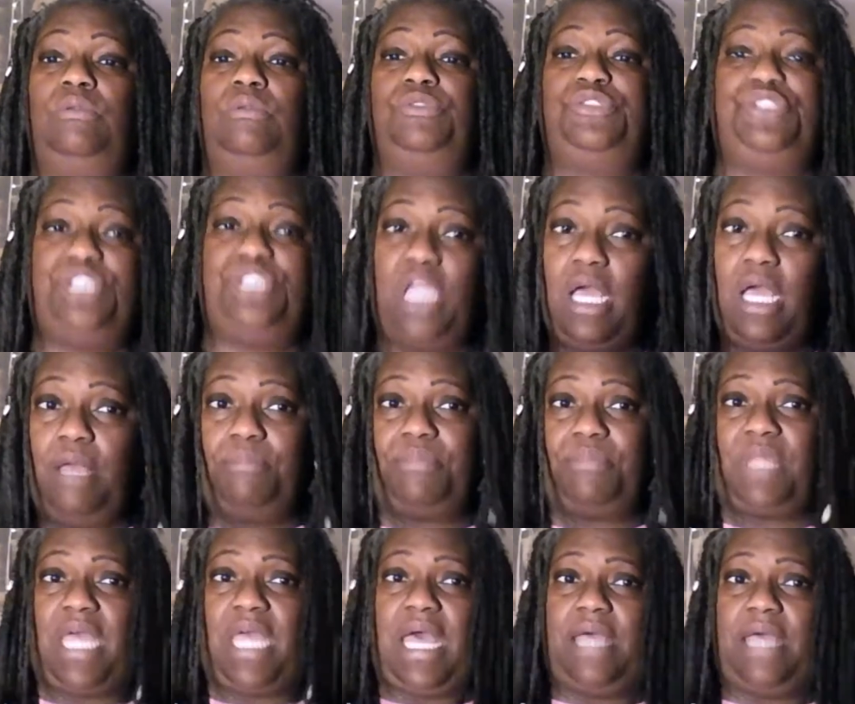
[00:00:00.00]

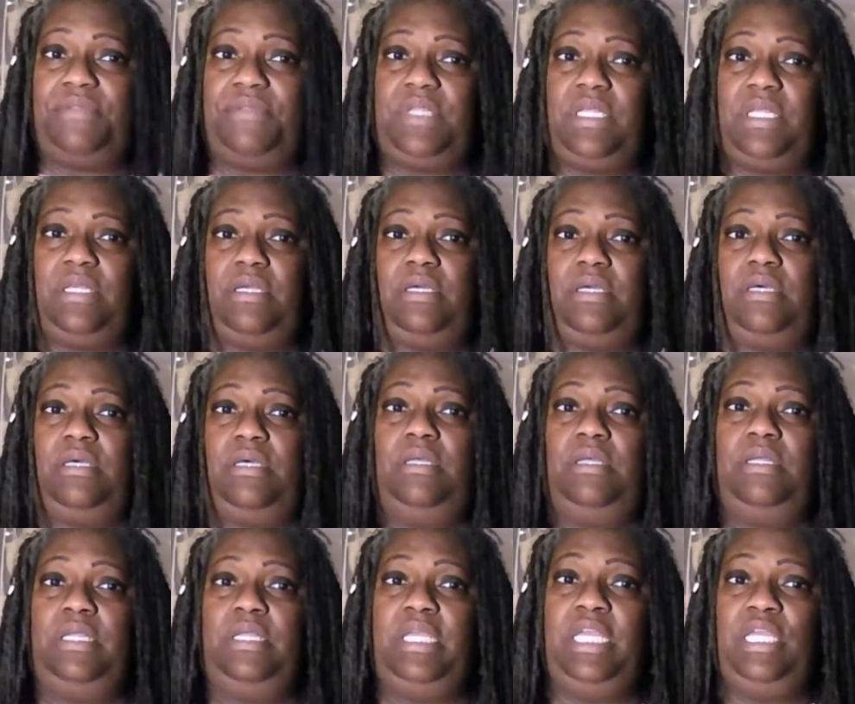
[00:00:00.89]
jumped out there
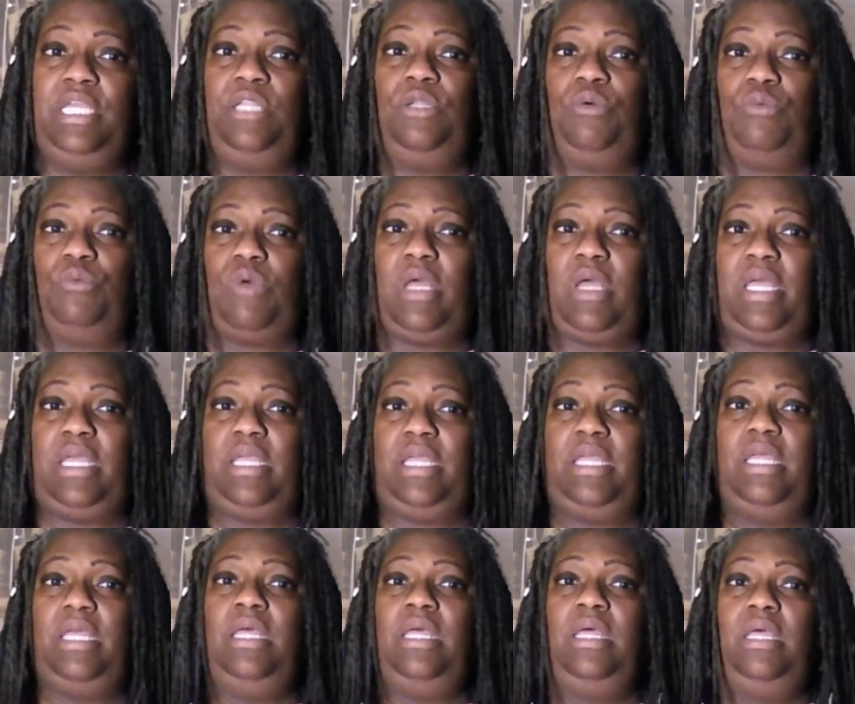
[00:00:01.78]
in the way,